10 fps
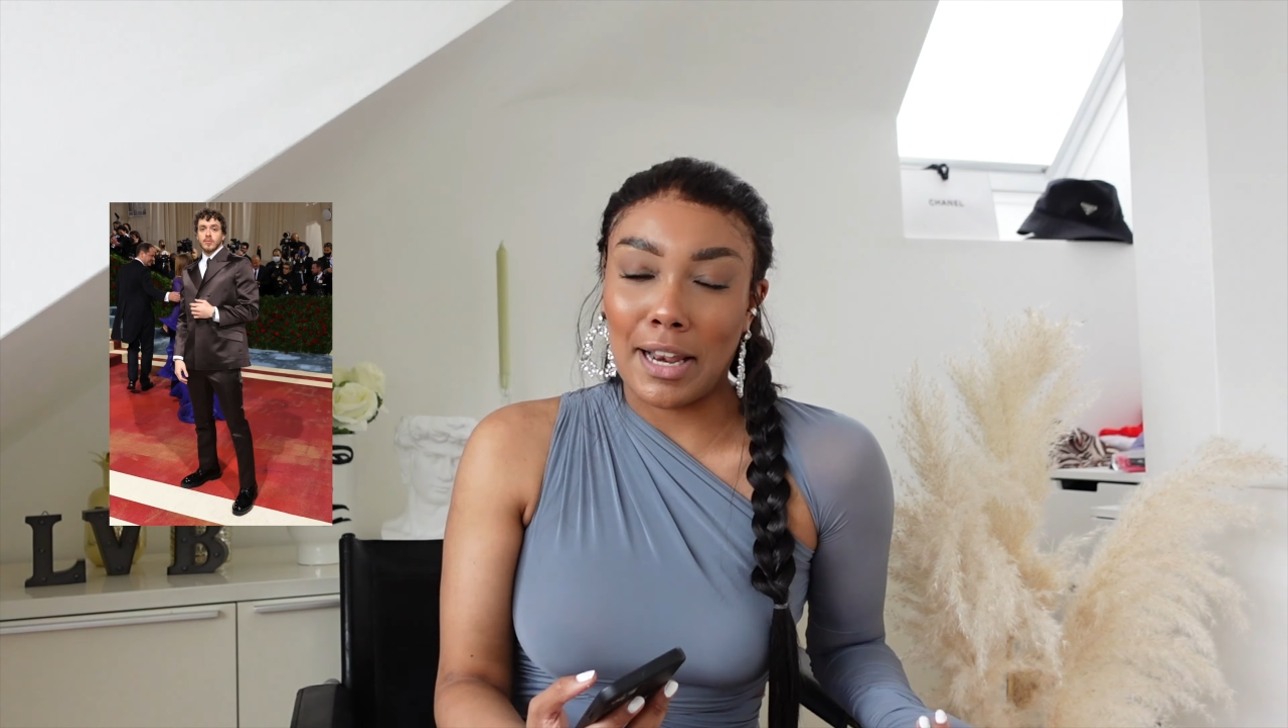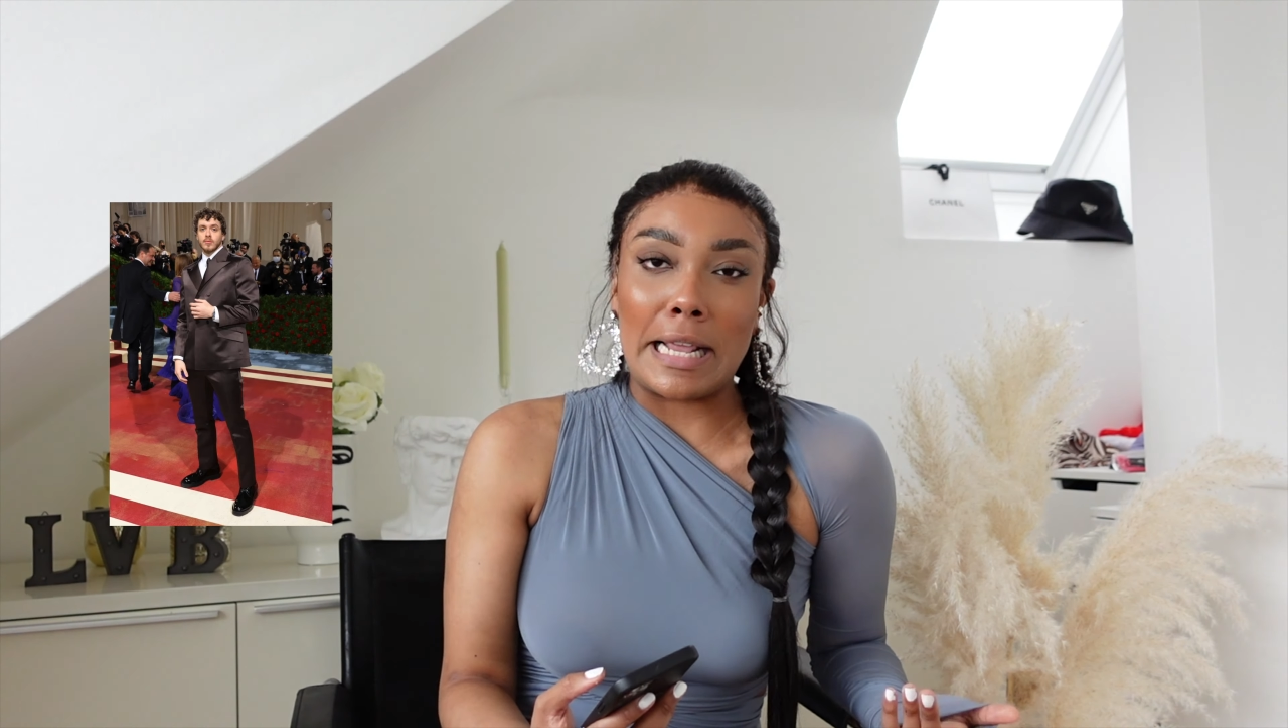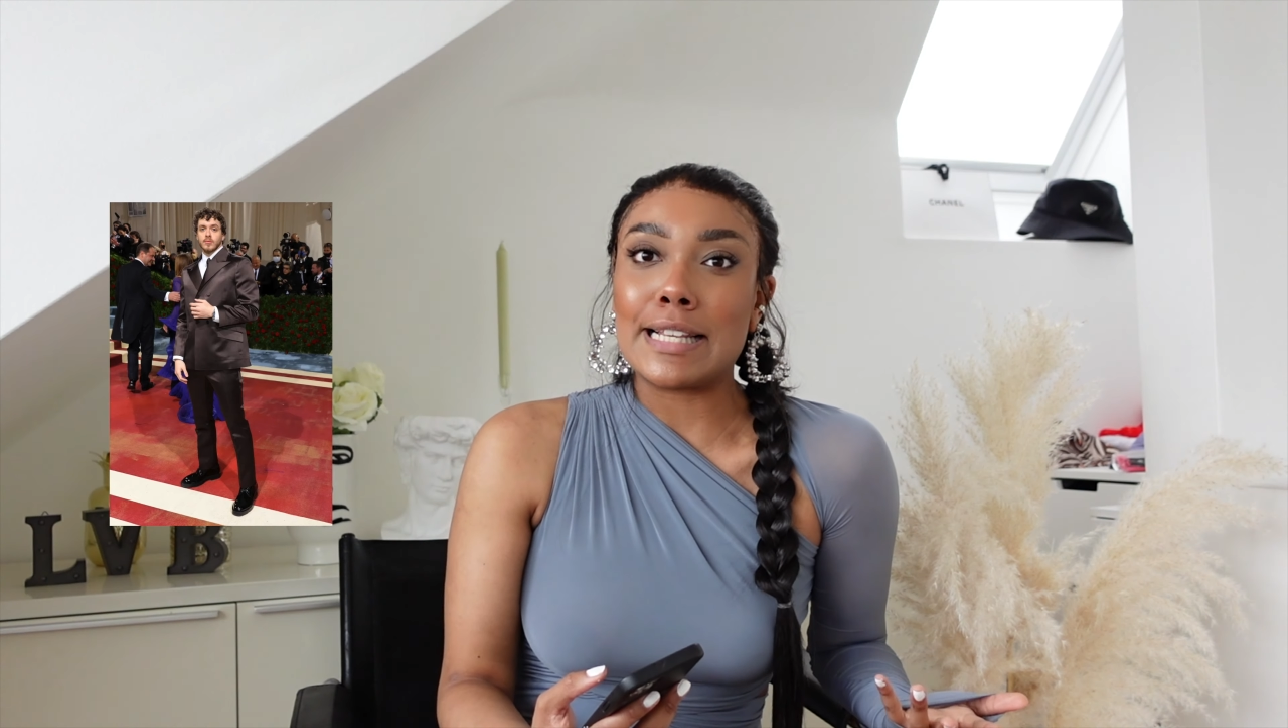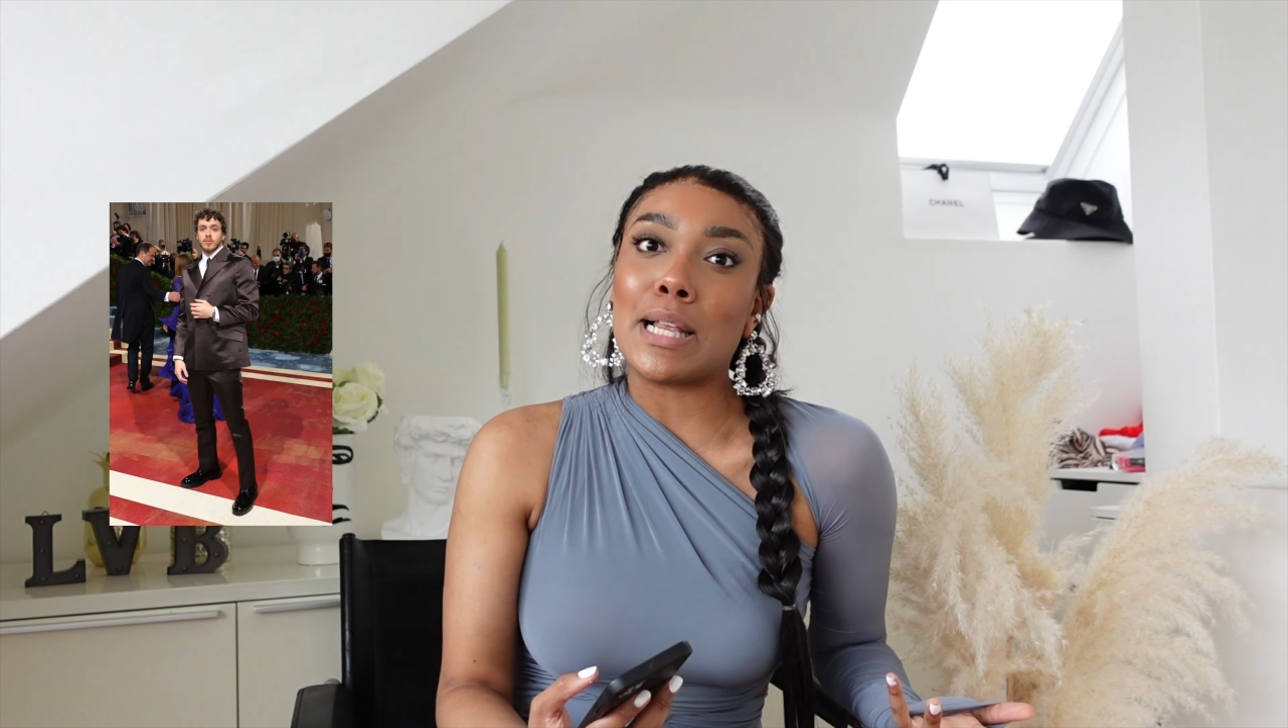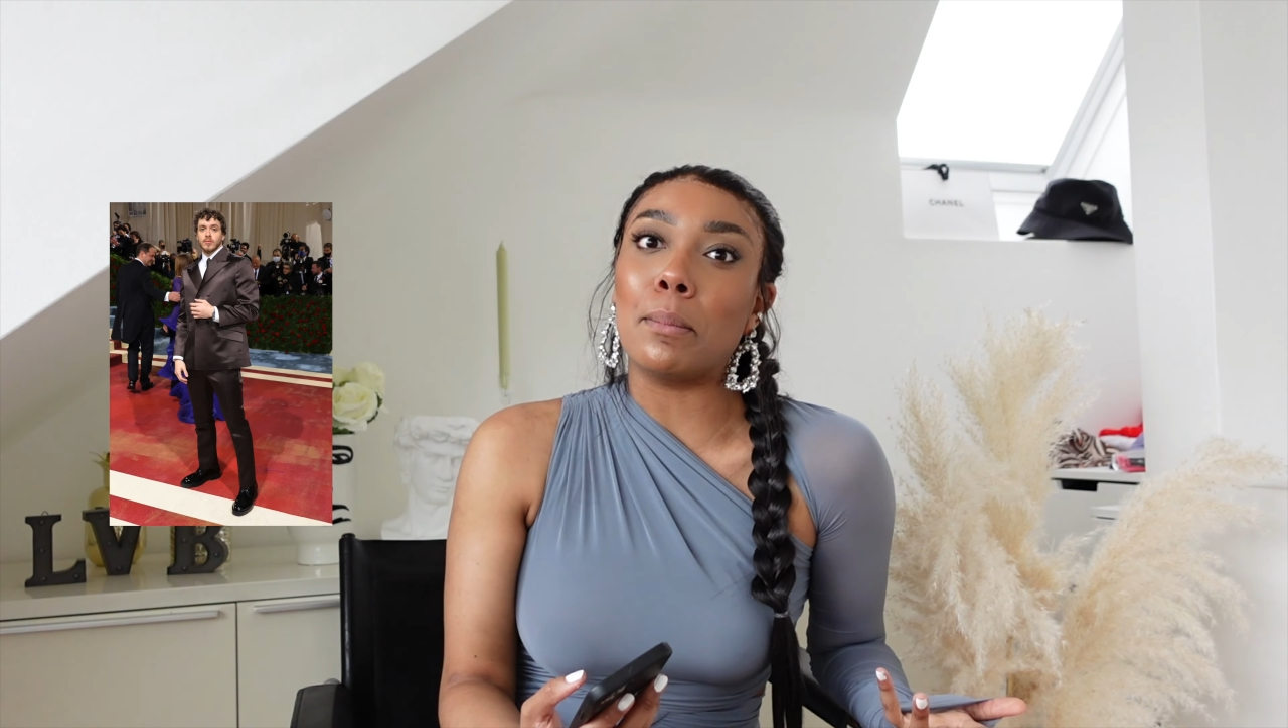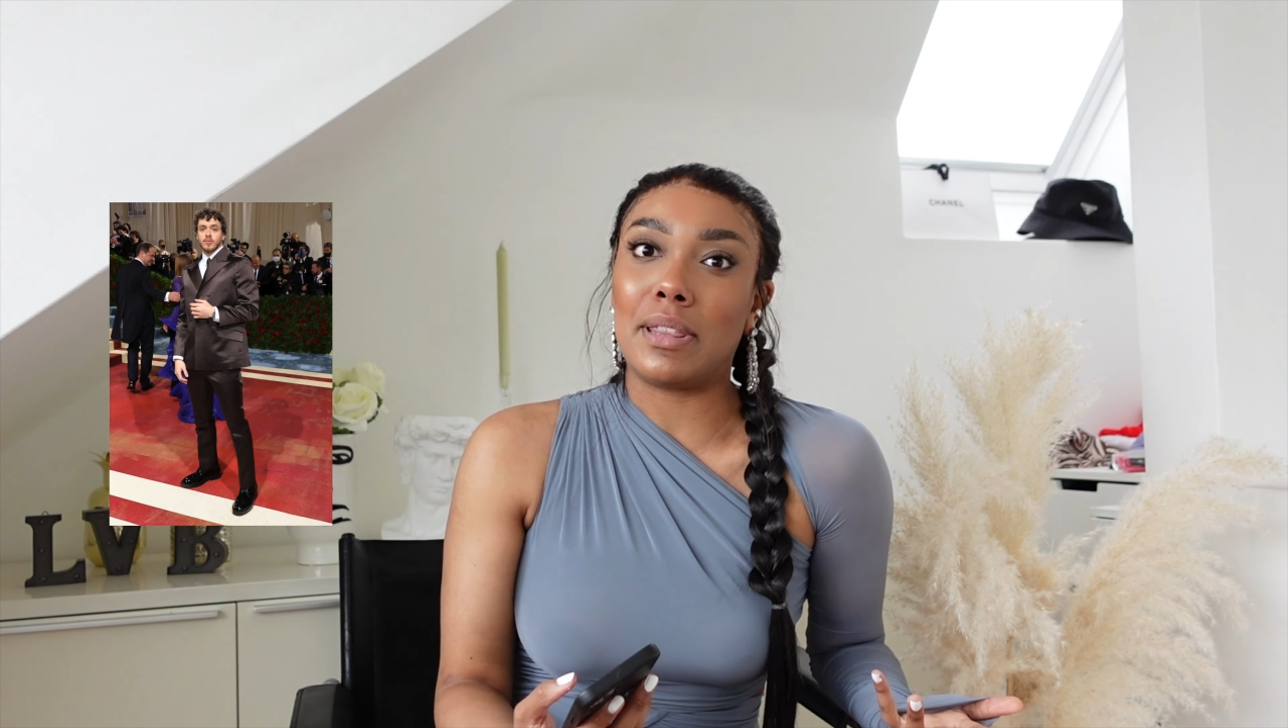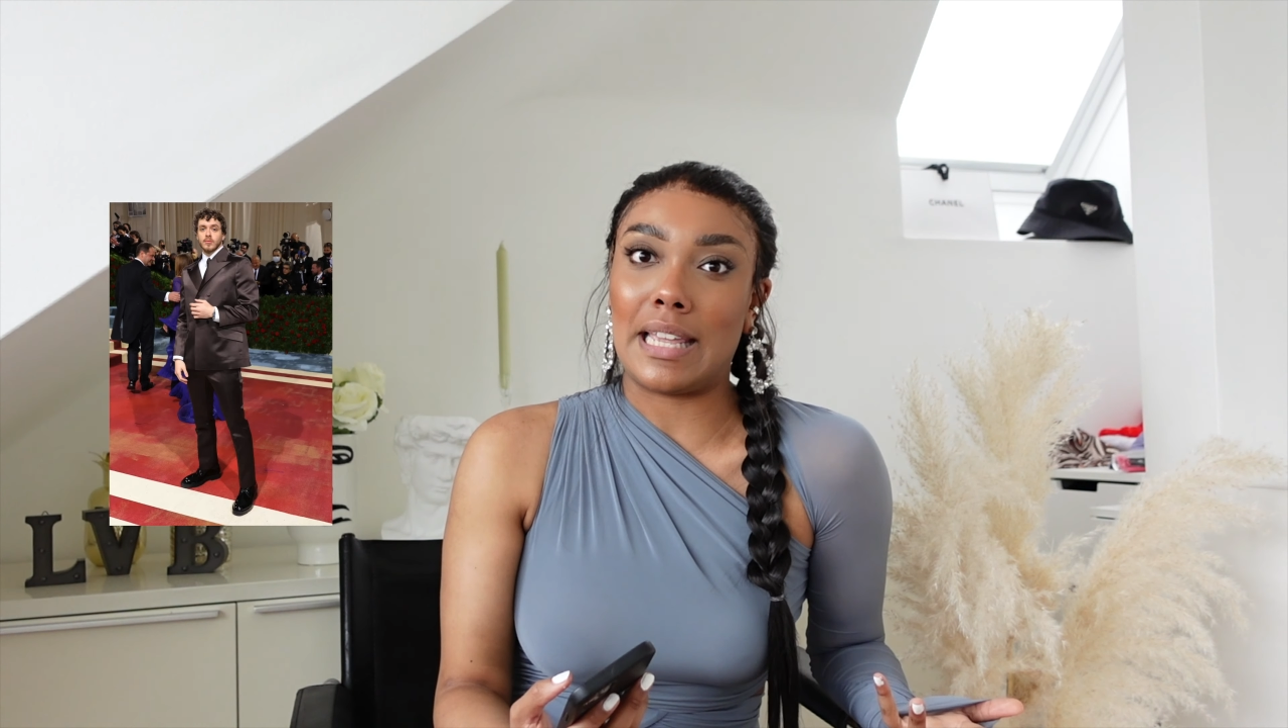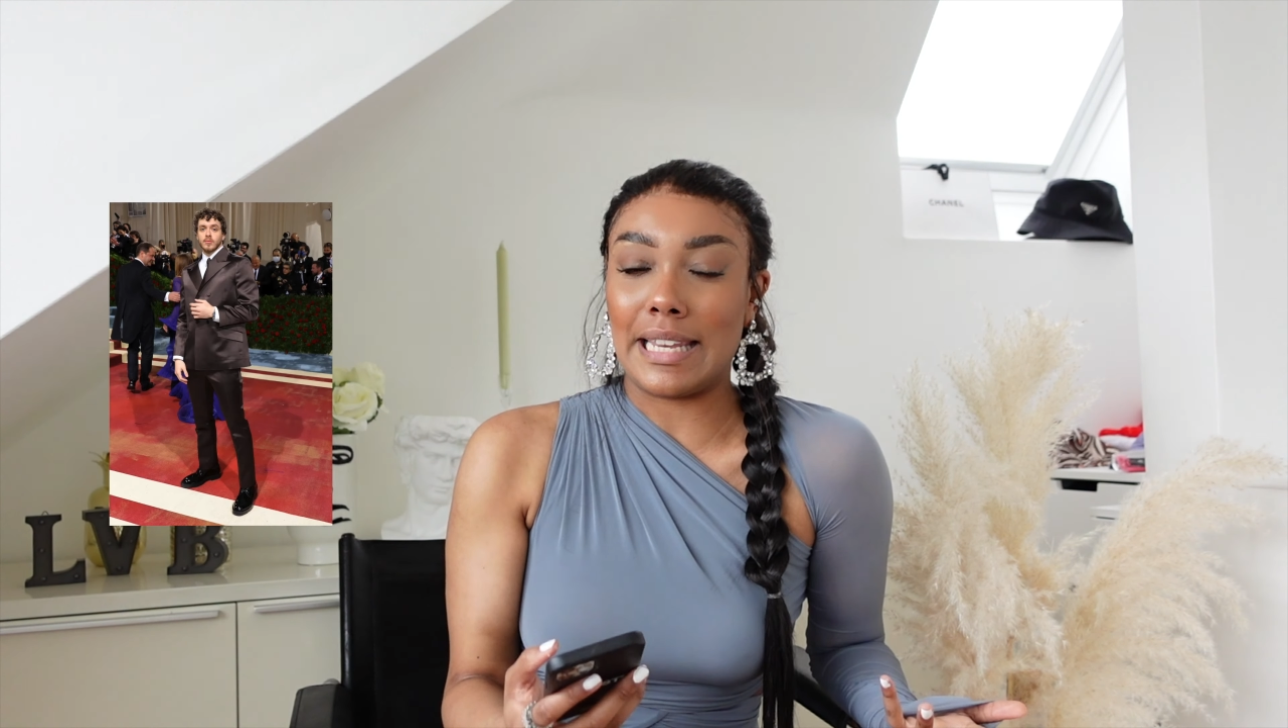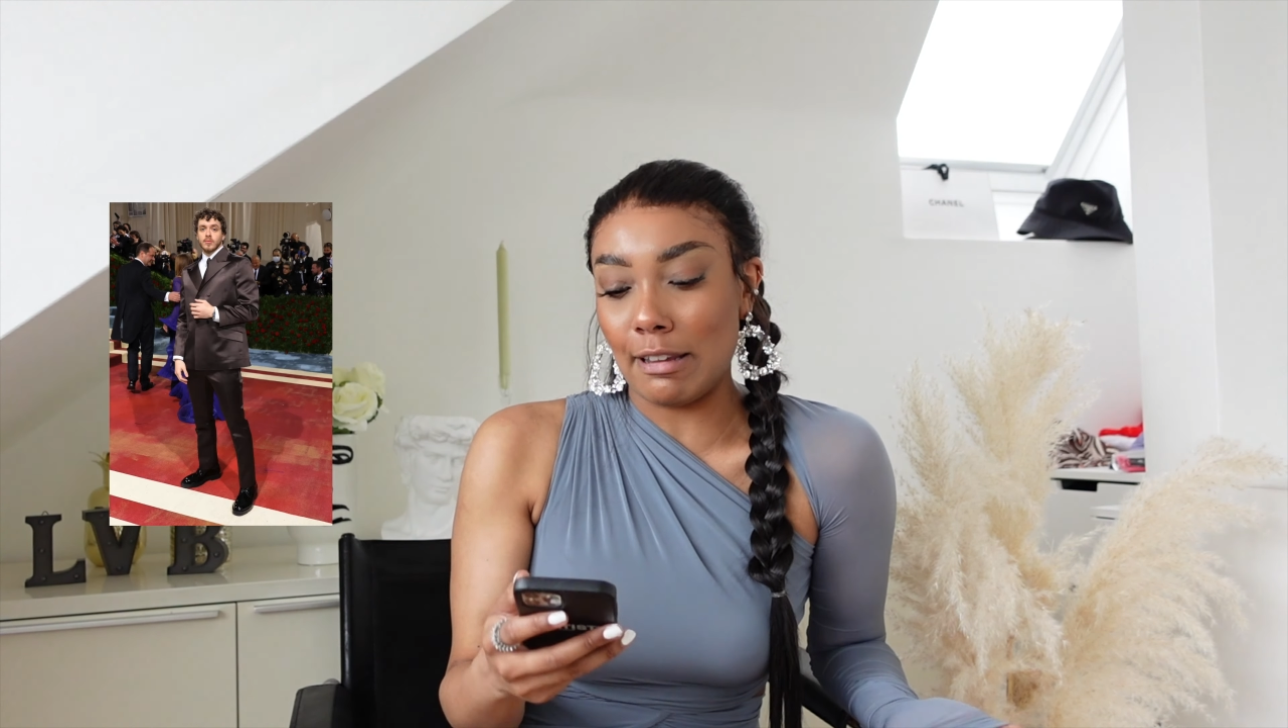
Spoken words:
like something.